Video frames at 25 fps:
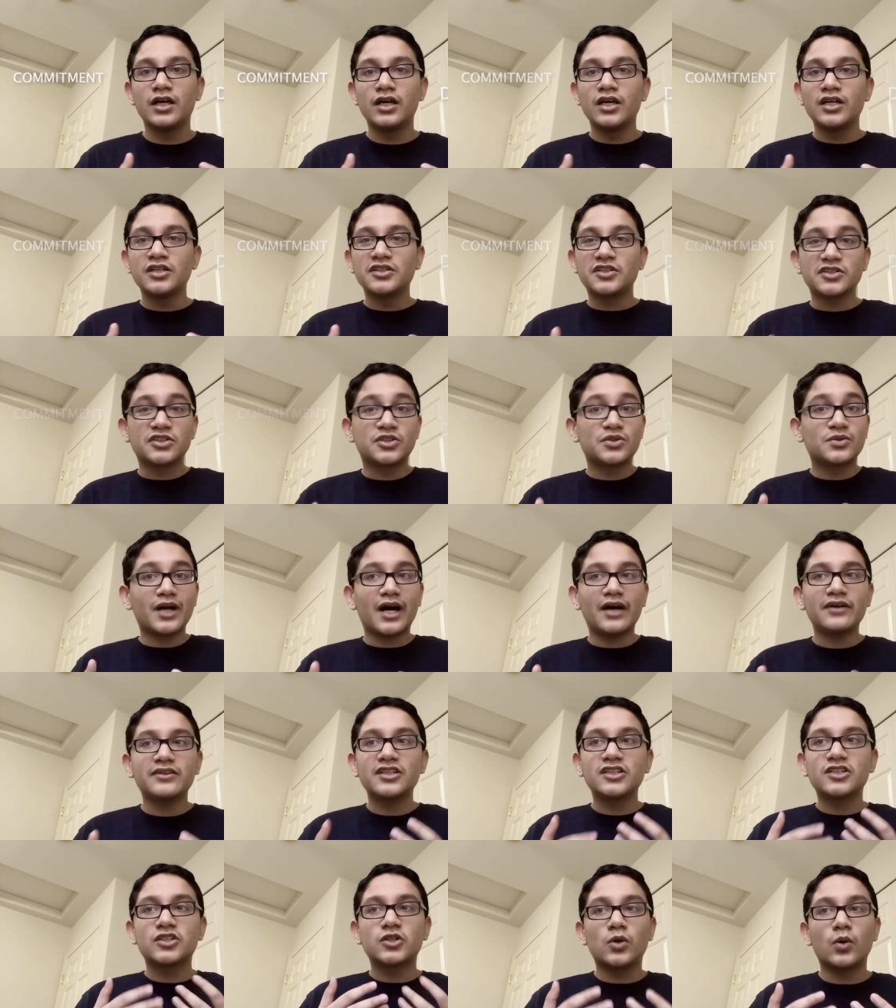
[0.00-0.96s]
So throughout
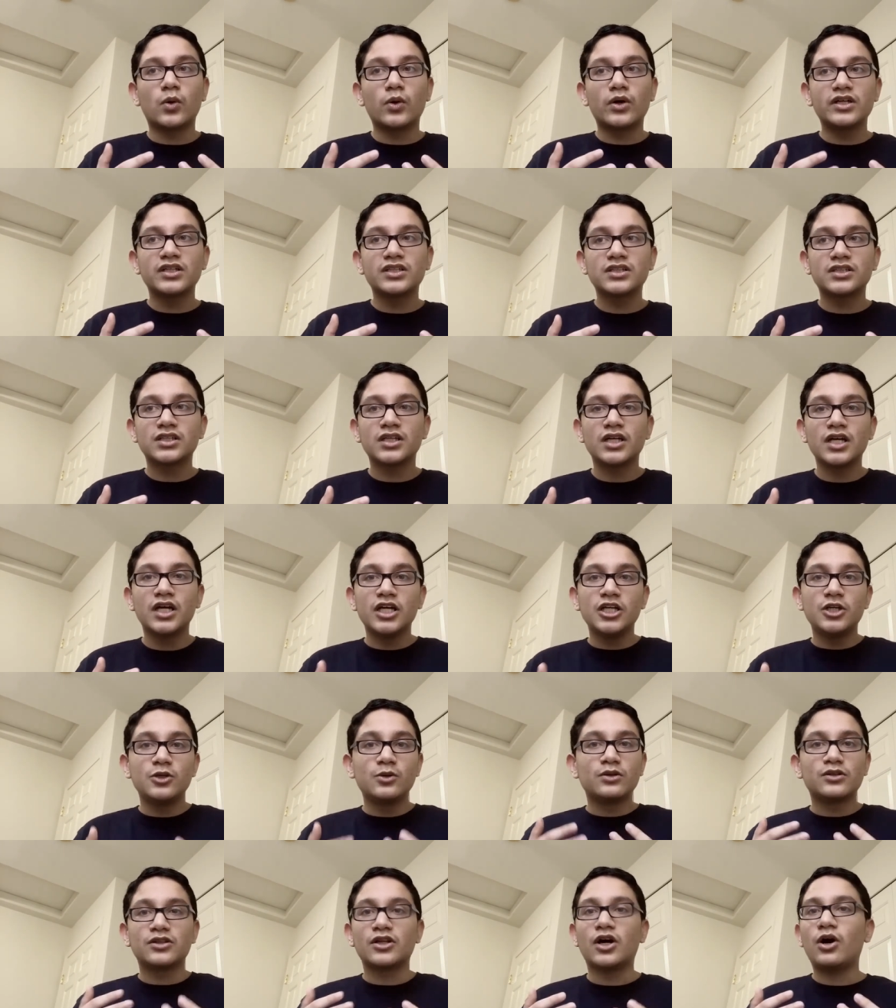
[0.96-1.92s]
this course, you
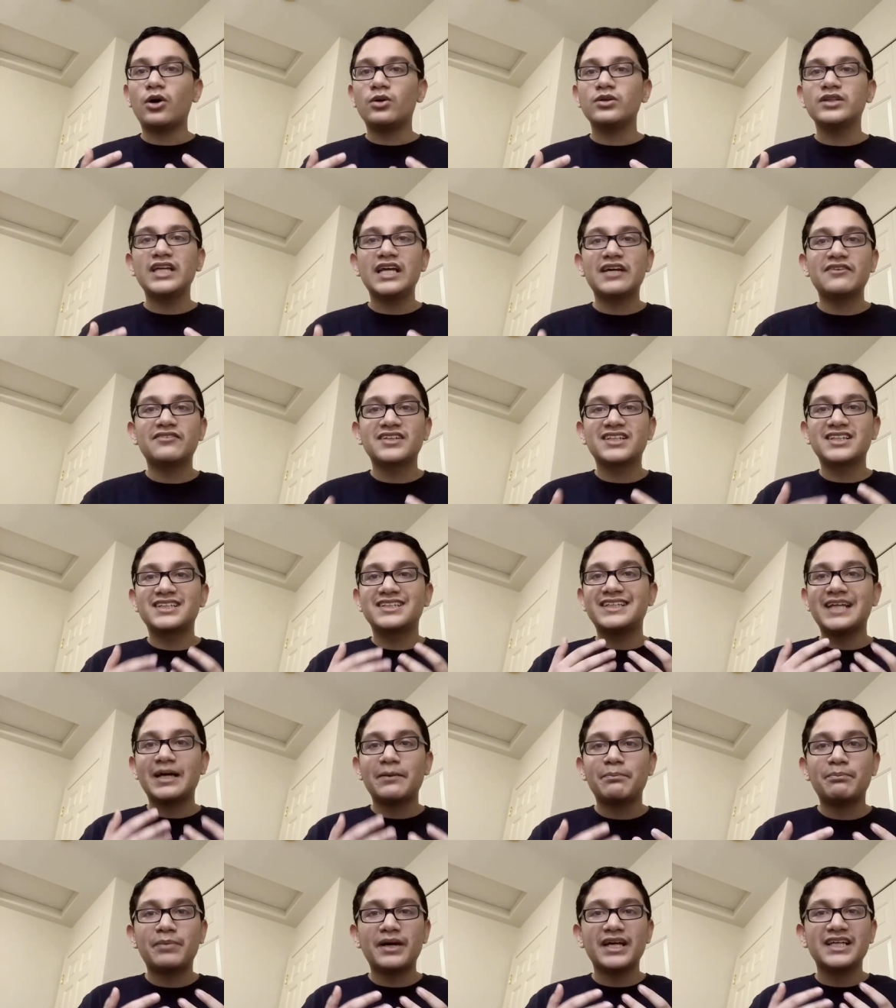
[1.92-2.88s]
will not only have a
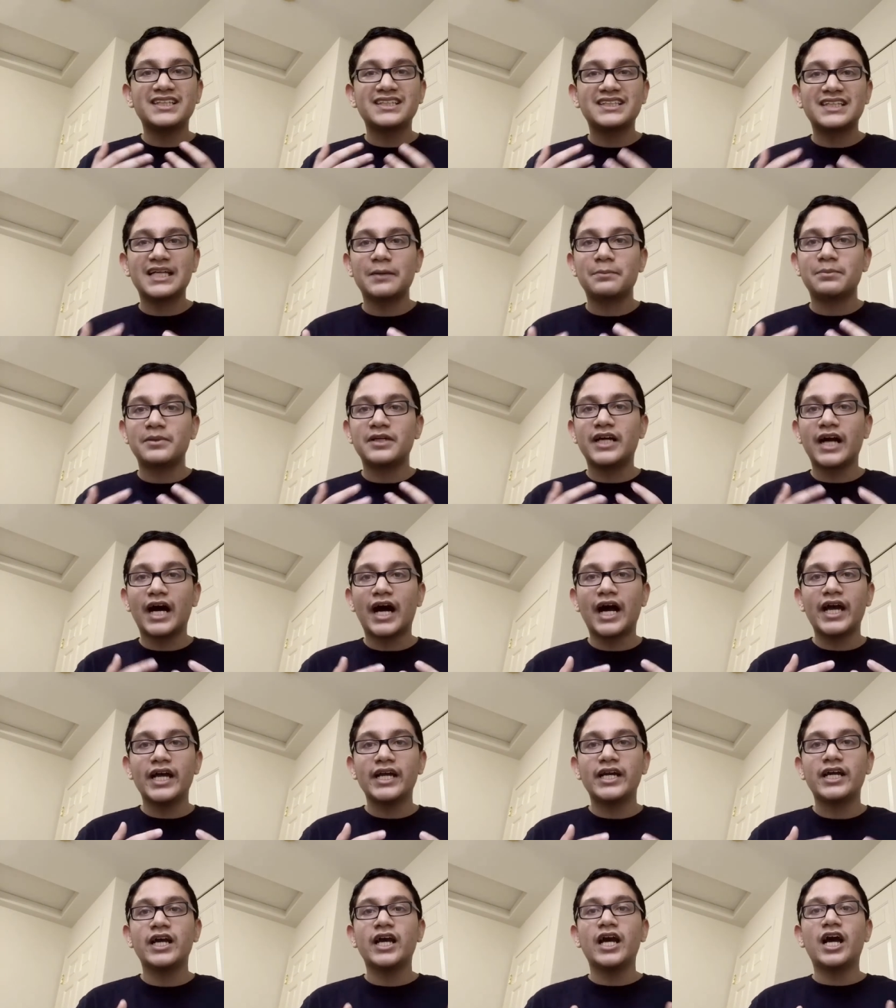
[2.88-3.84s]
step-by-step
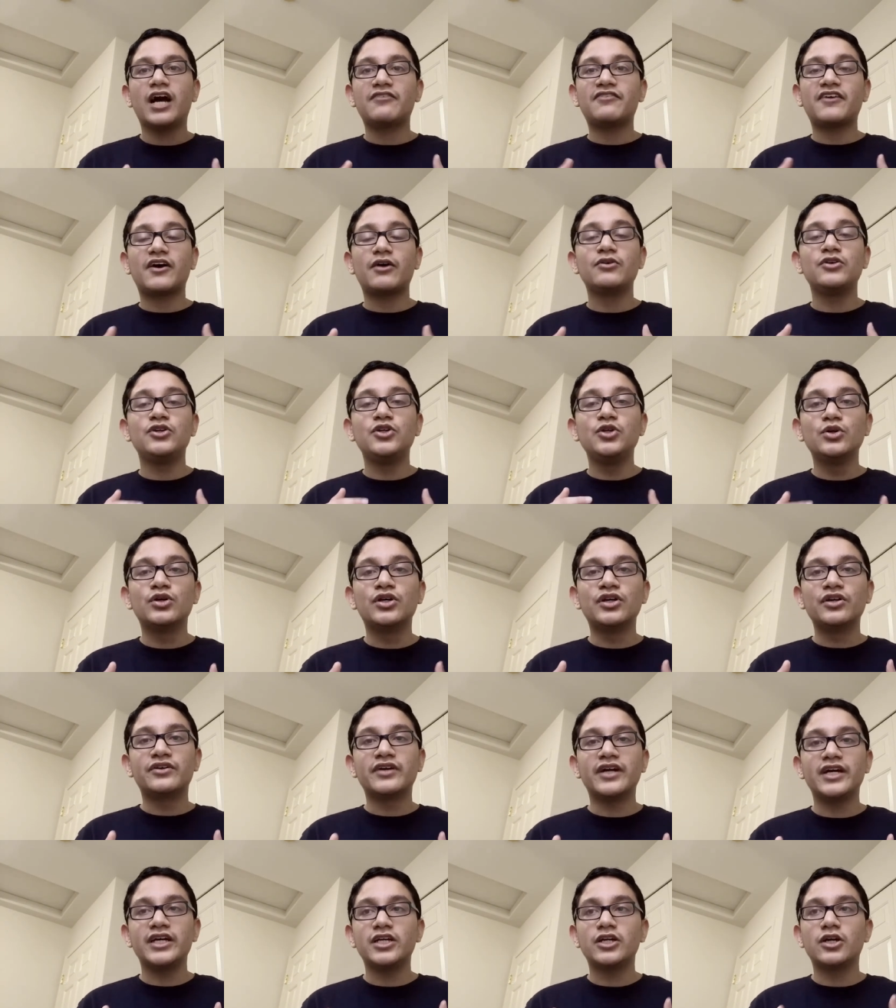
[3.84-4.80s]
guide of how you can
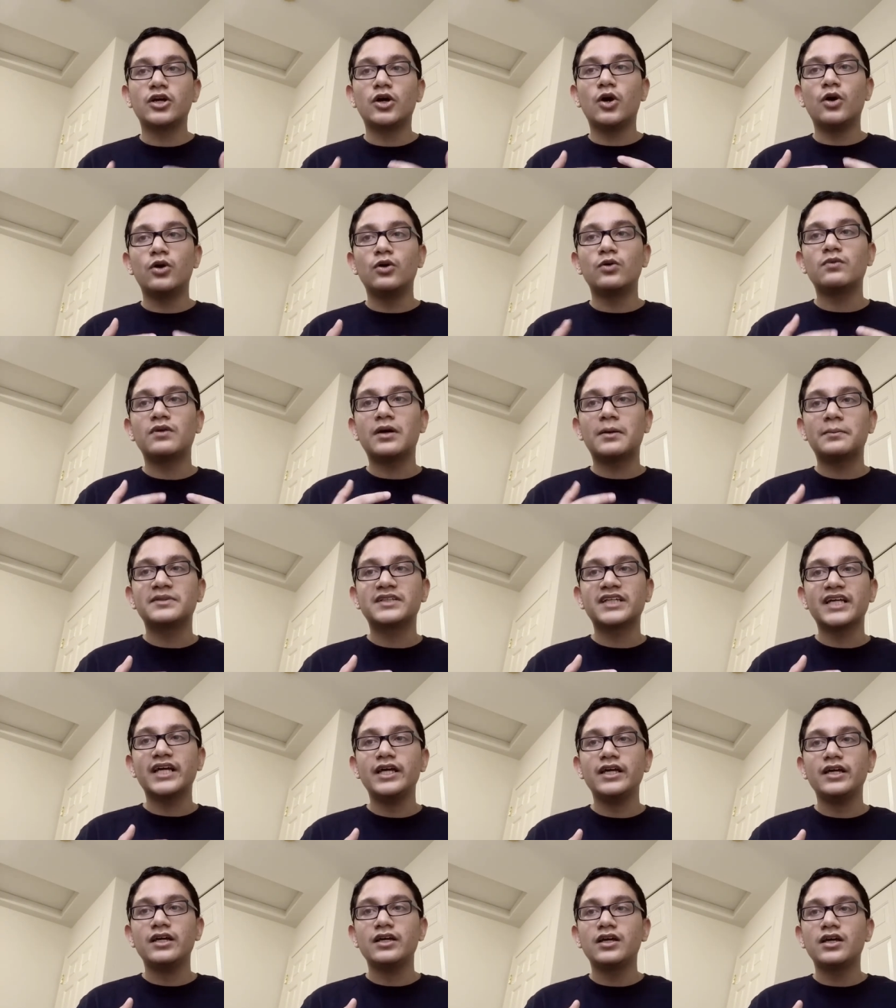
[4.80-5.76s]
create your own
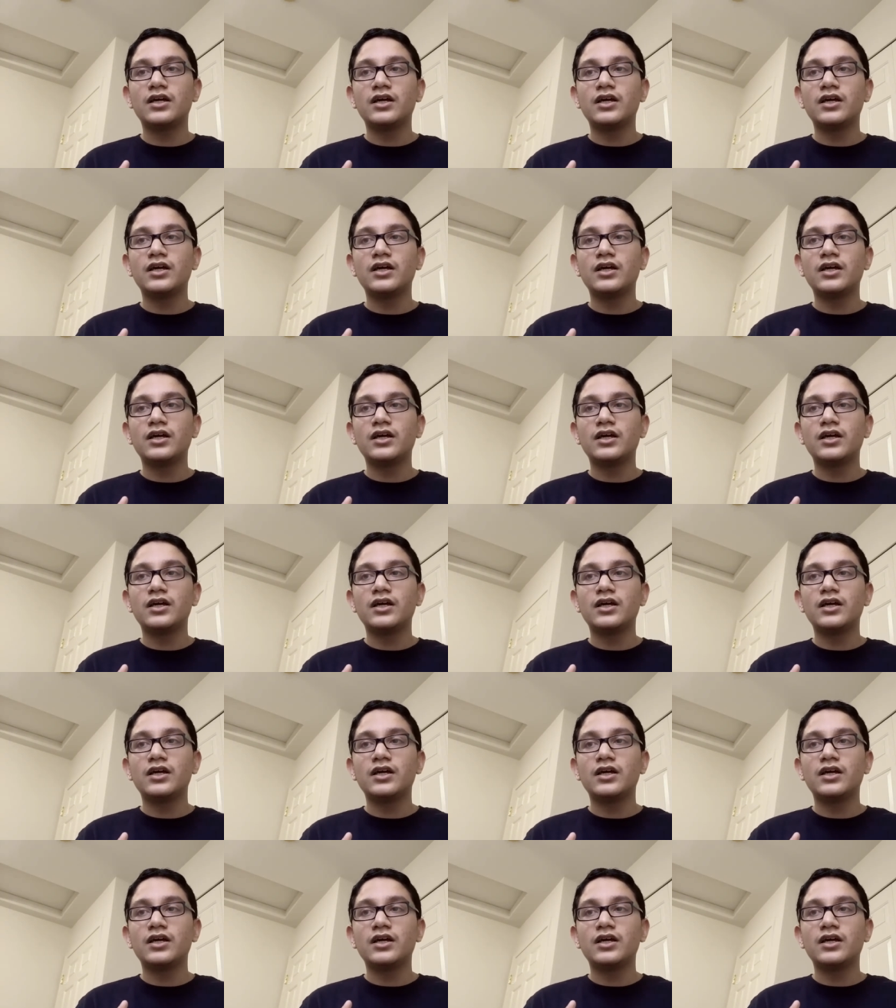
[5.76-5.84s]
website,